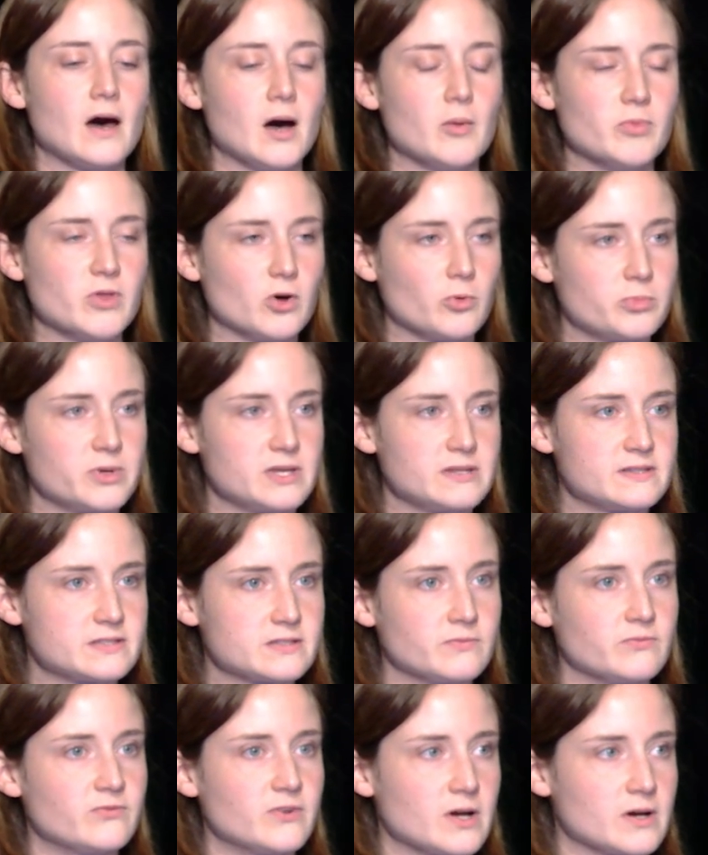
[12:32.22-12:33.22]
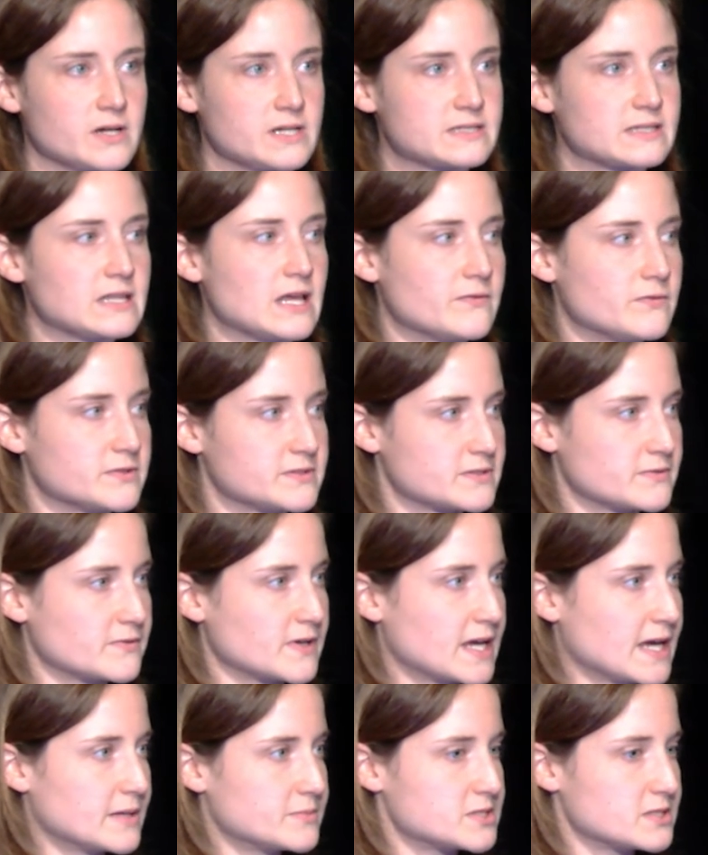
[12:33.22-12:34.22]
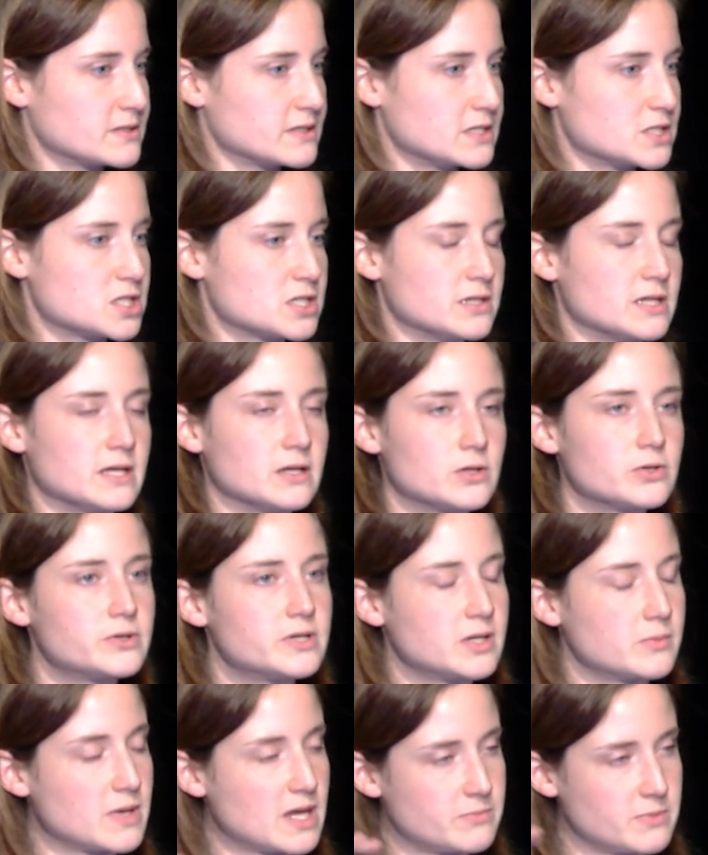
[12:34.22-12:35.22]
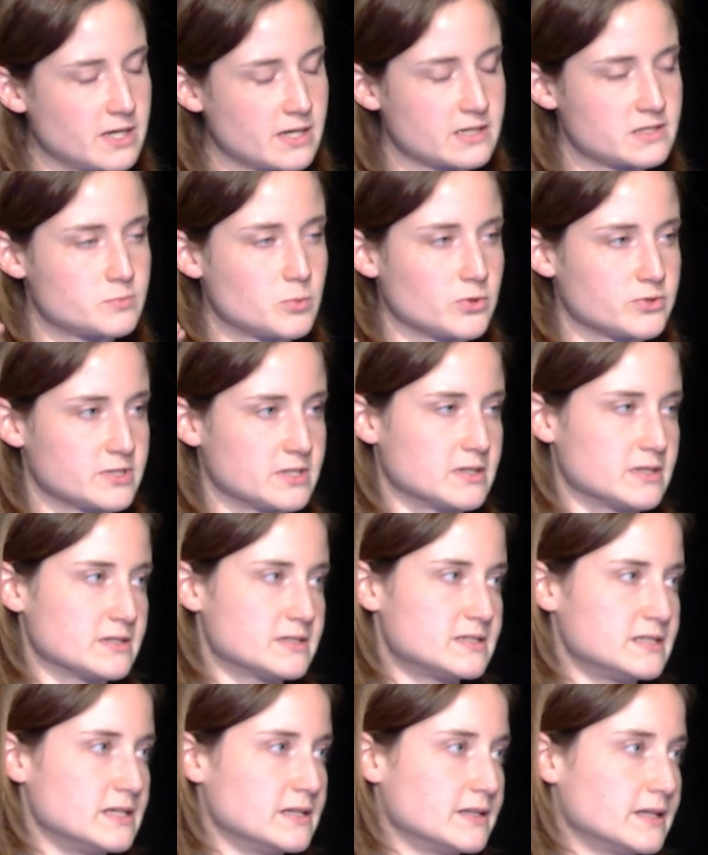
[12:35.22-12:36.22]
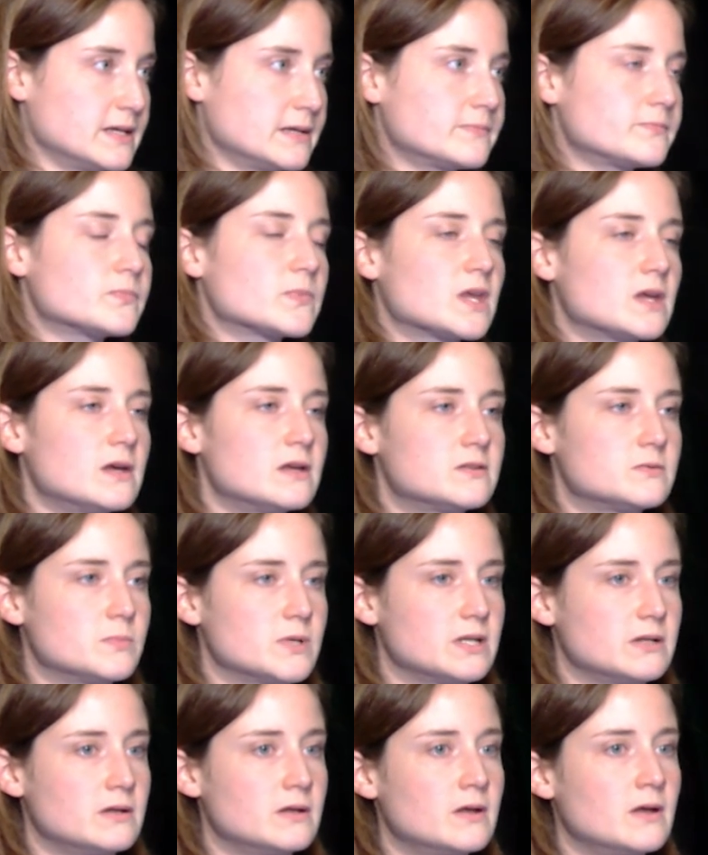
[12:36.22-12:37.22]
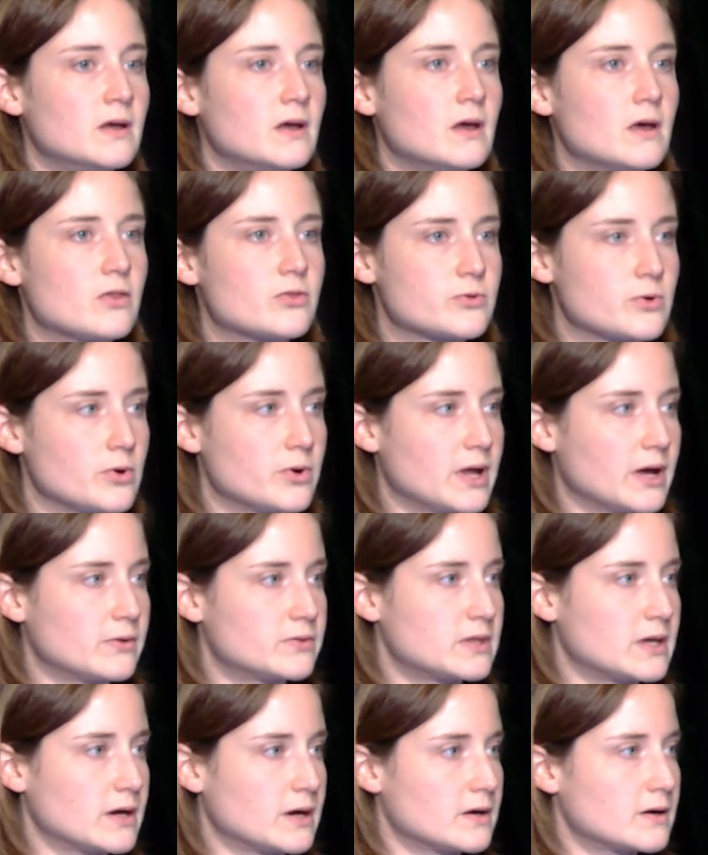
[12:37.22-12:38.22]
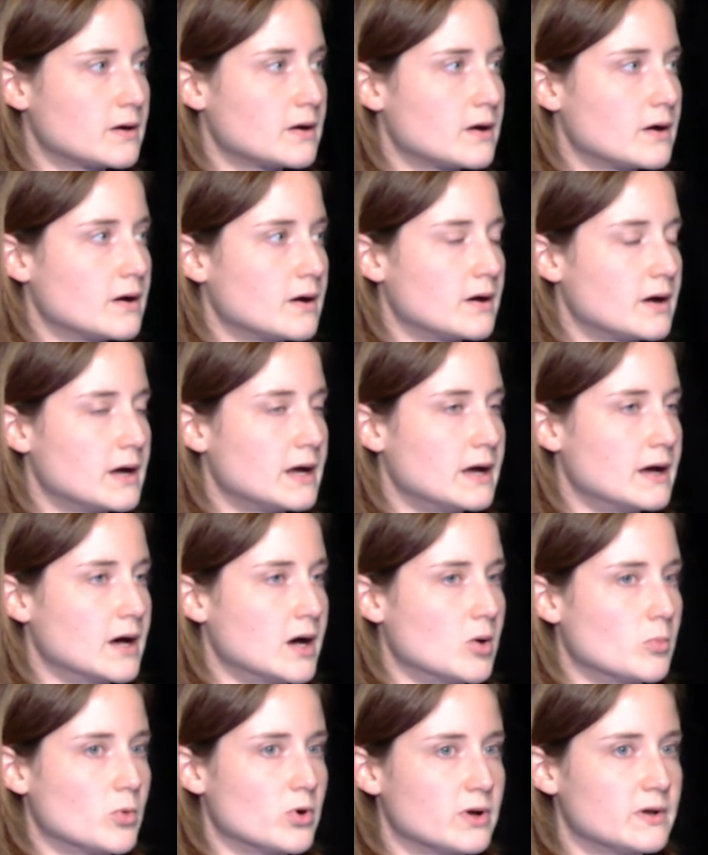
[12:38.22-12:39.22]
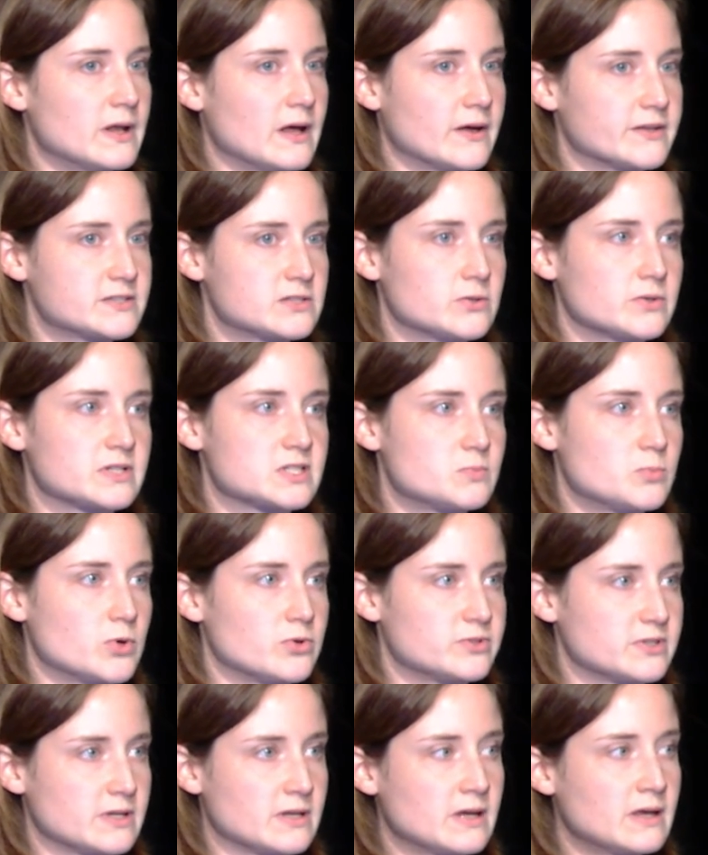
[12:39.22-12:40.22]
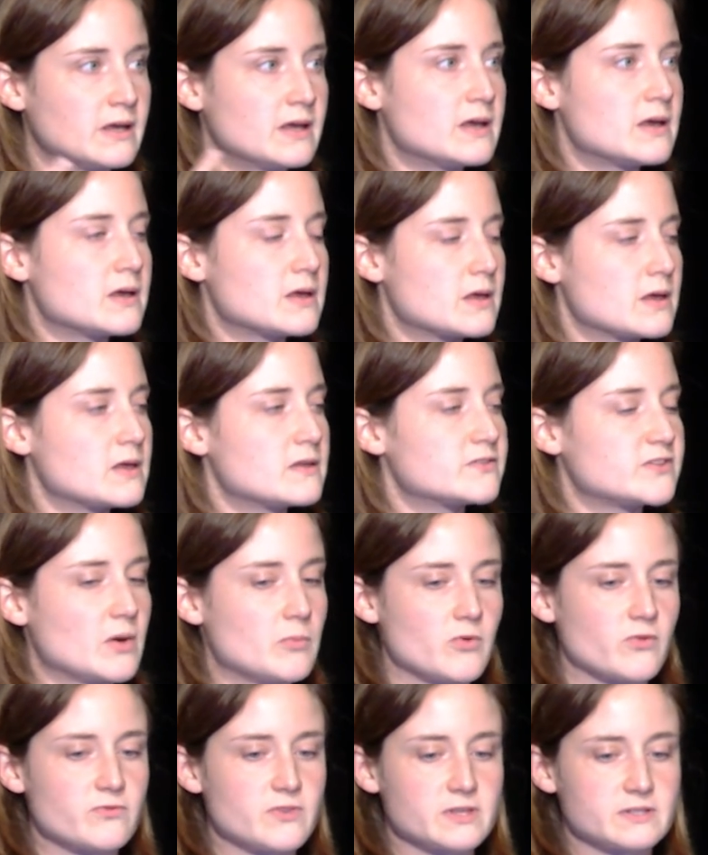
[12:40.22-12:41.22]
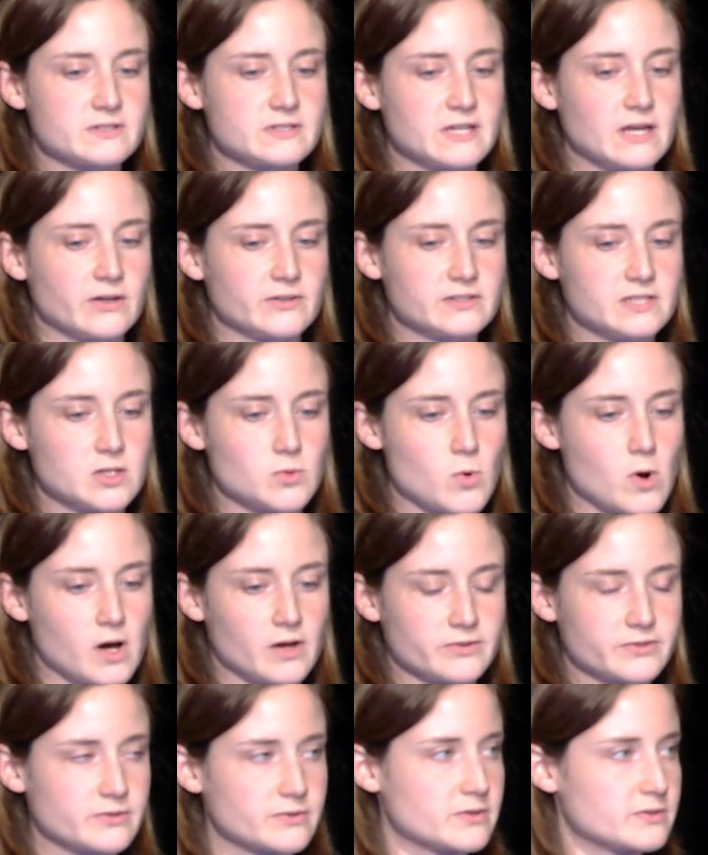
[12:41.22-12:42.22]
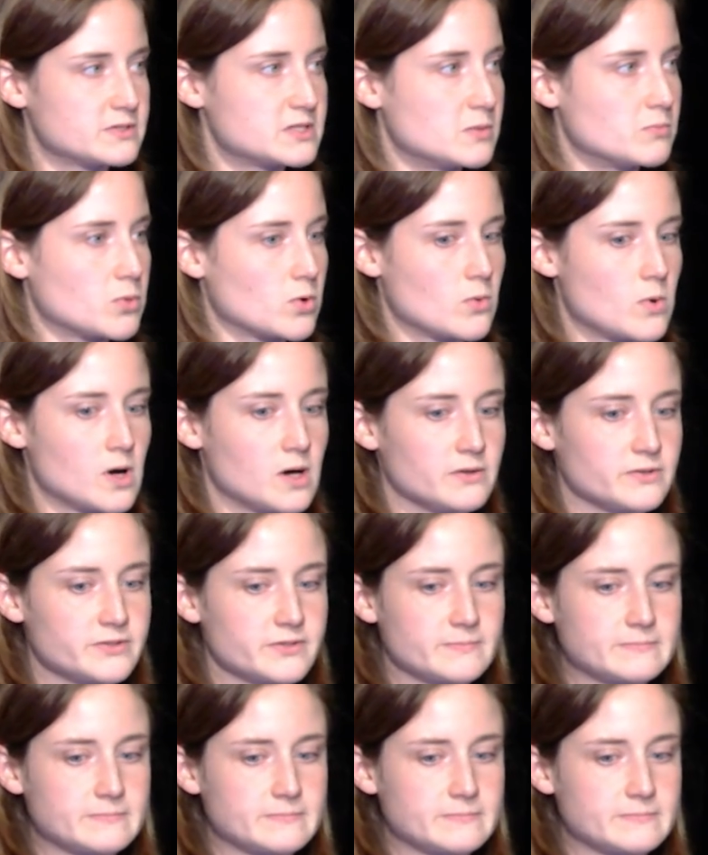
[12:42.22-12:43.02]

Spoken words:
there'll be some various levels of encapsulation, including maybe exposing the ceiling has been thrown out there, and also exposing some of the CLT walls or the timber walls.